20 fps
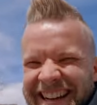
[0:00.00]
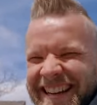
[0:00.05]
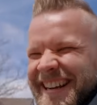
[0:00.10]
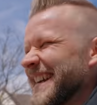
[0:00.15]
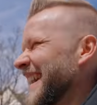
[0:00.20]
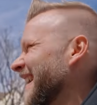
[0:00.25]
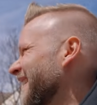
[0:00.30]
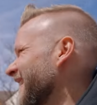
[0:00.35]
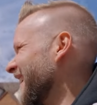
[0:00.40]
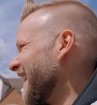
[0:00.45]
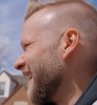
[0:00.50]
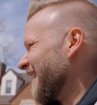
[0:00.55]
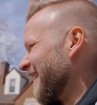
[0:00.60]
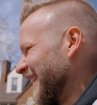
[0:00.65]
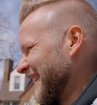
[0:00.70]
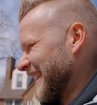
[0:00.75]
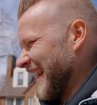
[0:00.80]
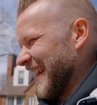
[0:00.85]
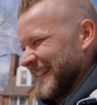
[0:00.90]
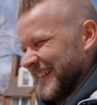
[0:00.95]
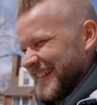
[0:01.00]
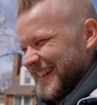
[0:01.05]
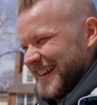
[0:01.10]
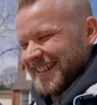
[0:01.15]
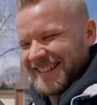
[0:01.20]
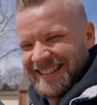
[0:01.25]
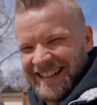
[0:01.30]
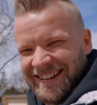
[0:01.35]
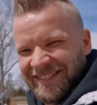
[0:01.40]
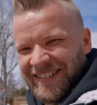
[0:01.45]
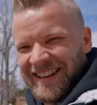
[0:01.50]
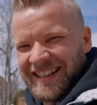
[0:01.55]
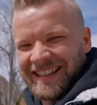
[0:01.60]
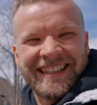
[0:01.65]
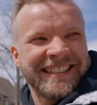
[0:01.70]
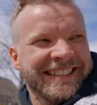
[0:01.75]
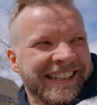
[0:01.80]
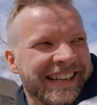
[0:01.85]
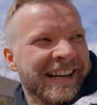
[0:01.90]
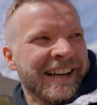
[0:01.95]
you never know with testing on stuff like
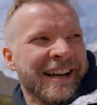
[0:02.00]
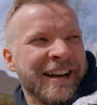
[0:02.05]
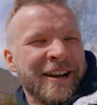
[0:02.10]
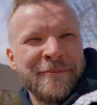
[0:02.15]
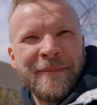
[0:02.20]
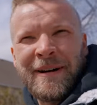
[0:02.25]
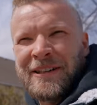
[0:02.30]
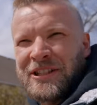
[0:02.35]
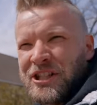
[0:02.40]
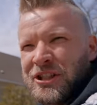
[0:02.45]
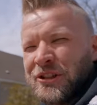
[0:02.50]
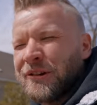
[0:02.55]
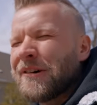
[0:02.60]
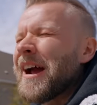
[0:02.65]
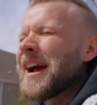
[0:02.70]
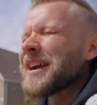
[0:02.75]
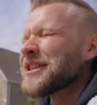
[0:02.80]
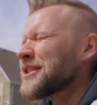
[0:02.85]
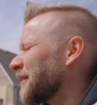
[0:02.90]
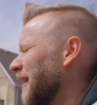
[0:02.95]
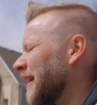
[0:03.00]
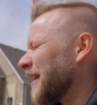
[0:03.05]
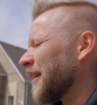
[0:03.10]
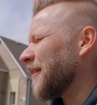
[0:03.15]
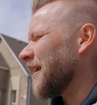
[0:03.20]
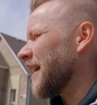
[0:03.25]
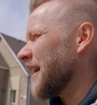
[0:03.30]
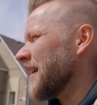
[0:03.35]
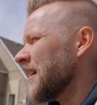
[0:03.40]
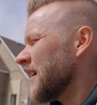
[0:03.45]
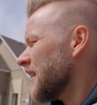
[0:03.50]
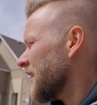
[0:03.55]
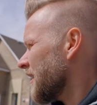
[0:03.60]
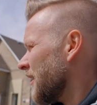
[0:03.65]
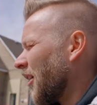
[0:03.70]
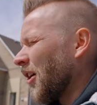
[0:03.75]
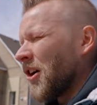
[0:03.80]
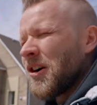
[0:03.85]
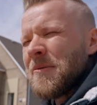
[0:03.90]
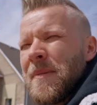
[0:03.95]
this. Might just crash right away
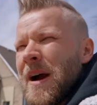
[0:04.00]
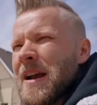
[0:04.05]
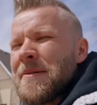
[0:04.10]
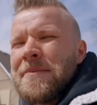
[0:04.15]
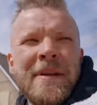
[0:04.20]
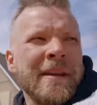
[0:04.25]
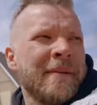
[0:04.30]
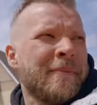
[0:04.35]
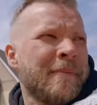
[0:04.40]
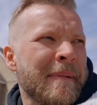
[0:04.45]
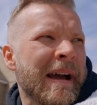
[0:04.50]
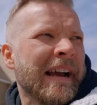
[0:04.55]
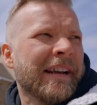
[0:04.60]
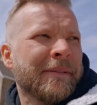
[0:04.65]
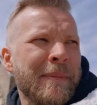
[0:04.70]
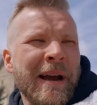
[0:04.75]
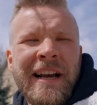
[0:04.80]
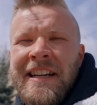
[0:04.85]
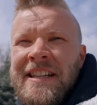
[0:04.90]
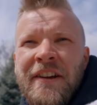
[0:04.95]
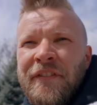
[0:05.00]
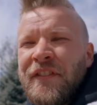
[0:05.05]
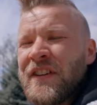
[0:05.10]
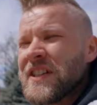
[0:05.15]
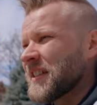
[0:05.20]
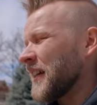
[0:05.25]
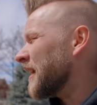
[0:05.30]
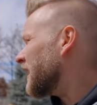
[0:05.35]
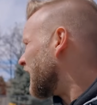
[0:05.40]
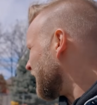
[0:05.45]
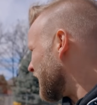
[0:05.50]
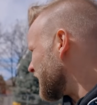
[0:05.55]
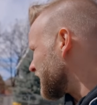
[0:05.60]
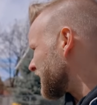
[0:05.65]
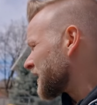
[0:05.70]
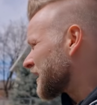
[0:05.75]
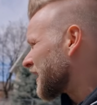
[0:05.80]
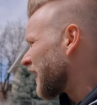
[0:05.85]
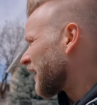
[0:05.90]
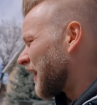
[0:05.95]
or it might be mag magnificent and
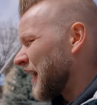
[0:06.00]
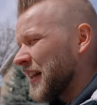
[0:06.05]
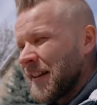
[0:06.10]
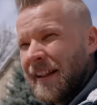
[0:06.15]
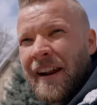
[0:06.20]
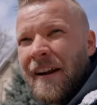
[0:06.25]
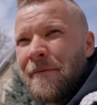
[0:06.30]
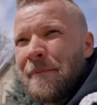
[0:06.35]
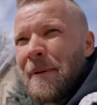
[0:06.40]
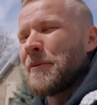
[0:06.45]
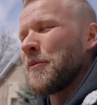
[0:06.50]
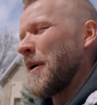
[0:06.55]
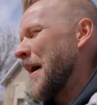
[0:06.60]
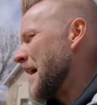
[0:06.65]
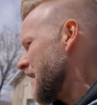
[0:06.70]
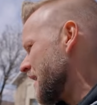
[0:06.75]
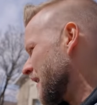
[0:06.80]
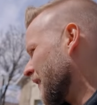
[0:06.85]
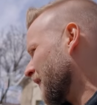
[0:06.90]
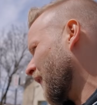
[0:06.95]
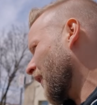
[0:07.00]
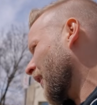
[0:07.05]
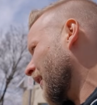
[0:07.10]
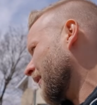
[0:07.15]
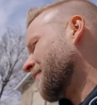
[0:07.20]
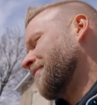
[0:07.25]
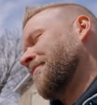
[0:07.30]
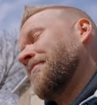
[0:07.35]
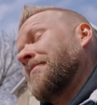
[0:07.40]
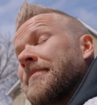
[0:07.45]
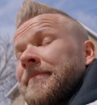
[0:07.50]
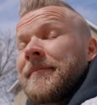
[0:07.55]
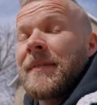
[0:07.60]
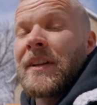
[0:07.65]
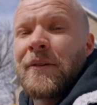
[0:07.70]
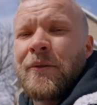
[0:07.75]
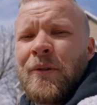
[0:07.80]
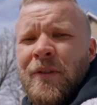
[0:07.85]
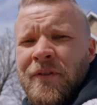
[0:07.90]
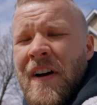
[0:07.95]
this is the thing that I've been waiting for.
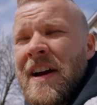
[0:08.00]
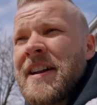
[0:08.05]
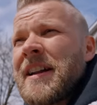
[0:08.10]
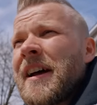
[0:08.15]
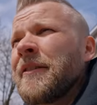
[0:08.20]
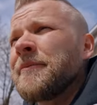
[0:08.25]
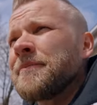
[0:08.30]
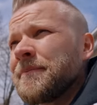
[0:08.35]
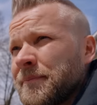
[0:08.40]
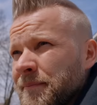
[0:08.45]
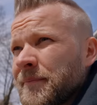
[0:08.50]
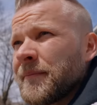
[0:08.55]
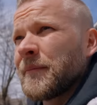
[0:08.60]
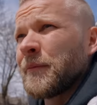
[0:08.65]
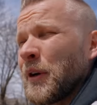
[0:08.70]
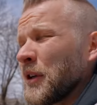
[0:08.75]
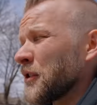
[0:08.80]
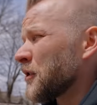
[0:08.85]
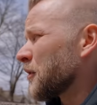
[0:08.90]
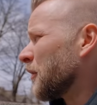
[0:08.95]
We'll find out real